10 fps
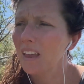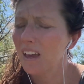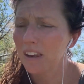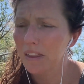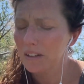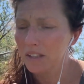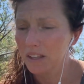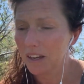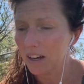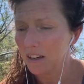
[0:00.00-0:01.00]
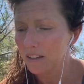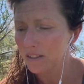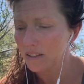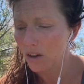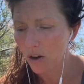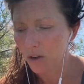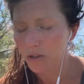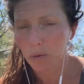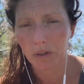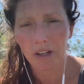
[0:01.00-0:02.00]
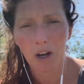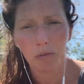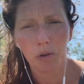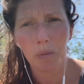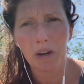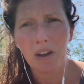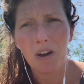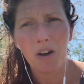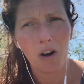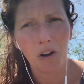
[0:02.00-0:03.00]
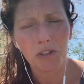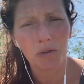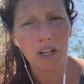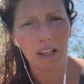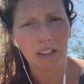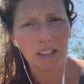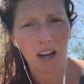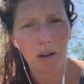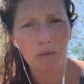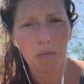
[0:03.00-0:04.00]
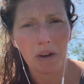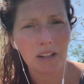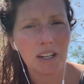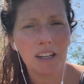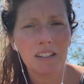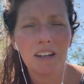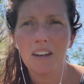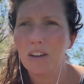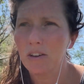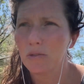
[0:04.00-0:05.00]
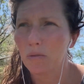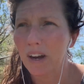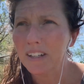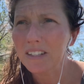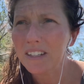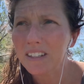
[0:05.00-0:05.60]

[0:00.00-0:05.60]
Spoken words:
and things like that is also really helpful. But also taking time to meditate, write,